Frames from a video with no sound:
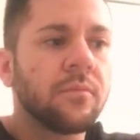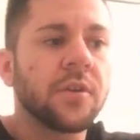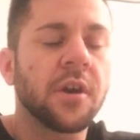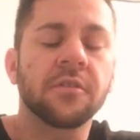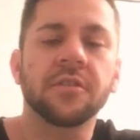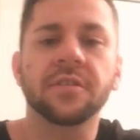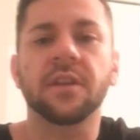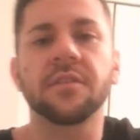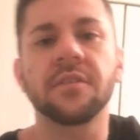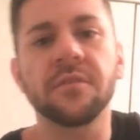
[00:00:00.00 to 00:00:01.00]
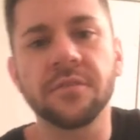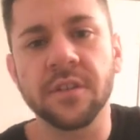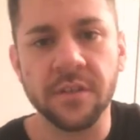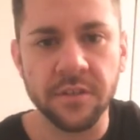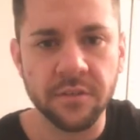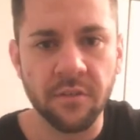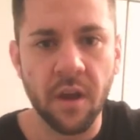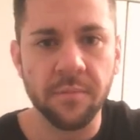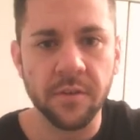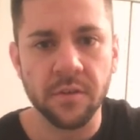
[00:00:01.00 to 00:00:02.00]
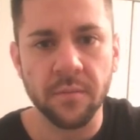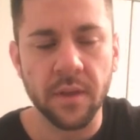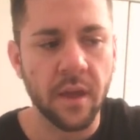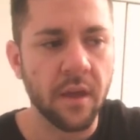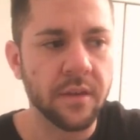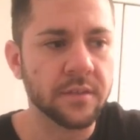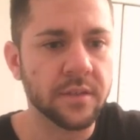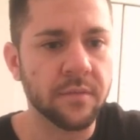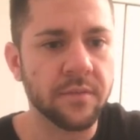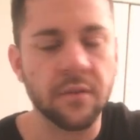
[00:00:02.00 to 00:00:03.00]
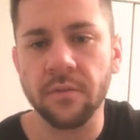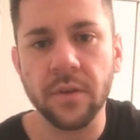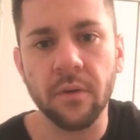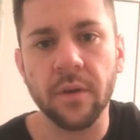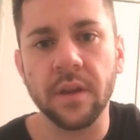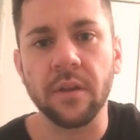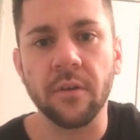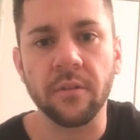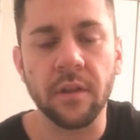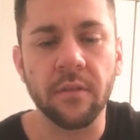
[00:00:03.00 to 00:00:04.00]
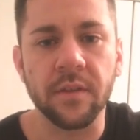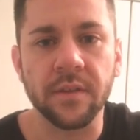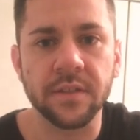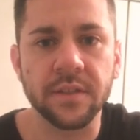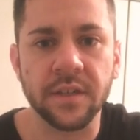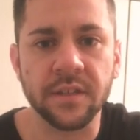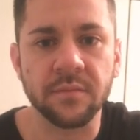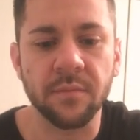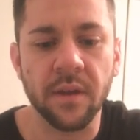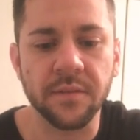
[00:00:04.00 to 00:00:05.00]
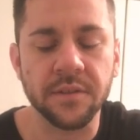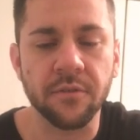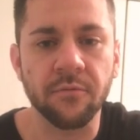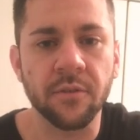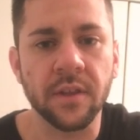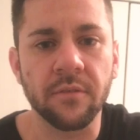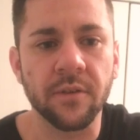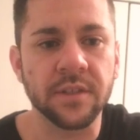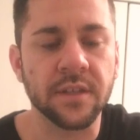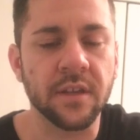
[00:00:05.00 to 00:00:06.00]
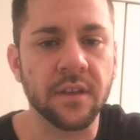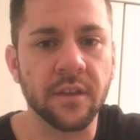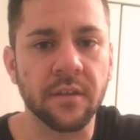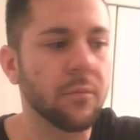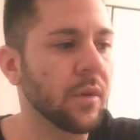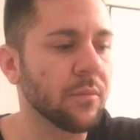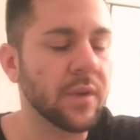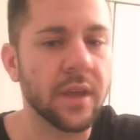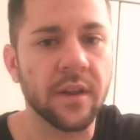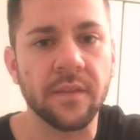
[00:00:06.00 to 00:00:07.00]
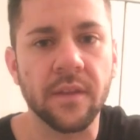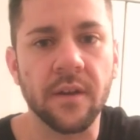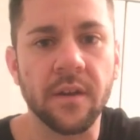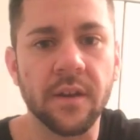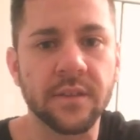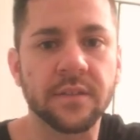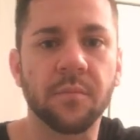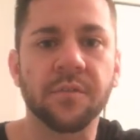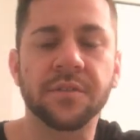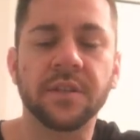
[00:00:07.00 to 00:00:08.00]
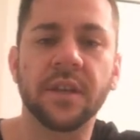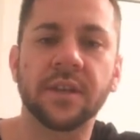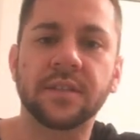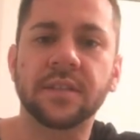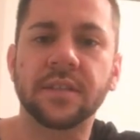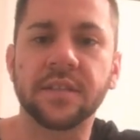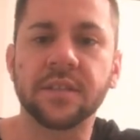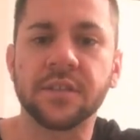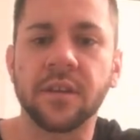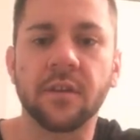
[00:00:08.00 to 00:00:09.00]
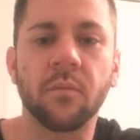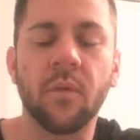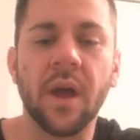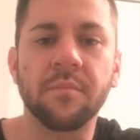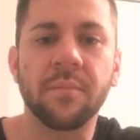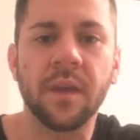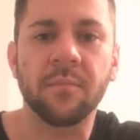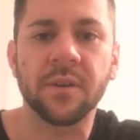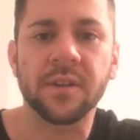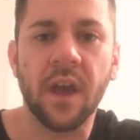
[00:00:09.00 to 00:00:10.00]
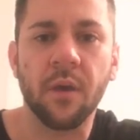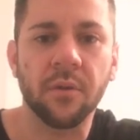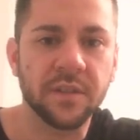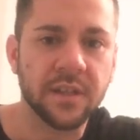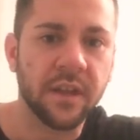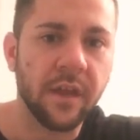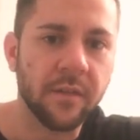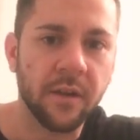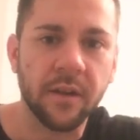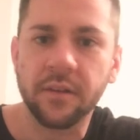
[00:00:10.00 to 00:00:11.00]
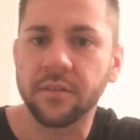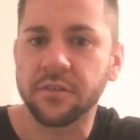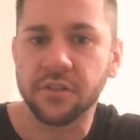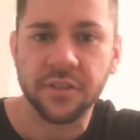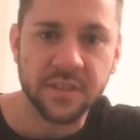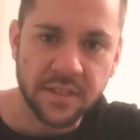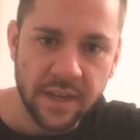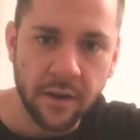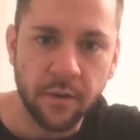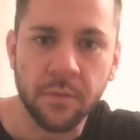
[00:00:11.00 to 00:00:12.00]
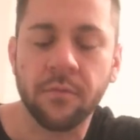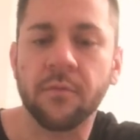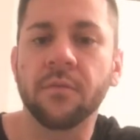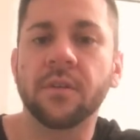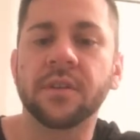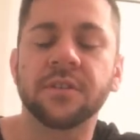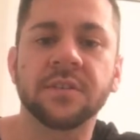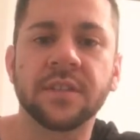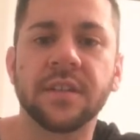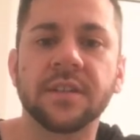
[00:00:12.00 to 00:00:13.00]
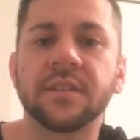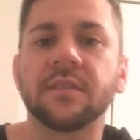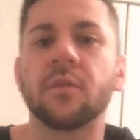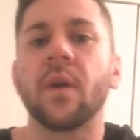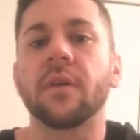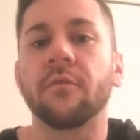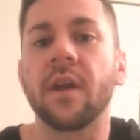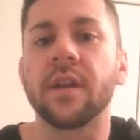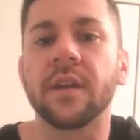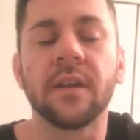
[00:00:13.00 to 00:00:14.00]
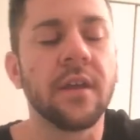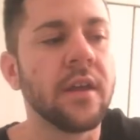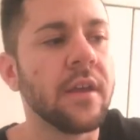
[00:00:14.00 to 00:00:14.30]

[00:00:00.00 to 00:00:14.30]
Dr. Santucci described it to me as if you go any earlier than 6 months, you're really risking when we get in there. It's almost like stitching wet paper towel together. It'll just tear through because your skin isn't quite ready.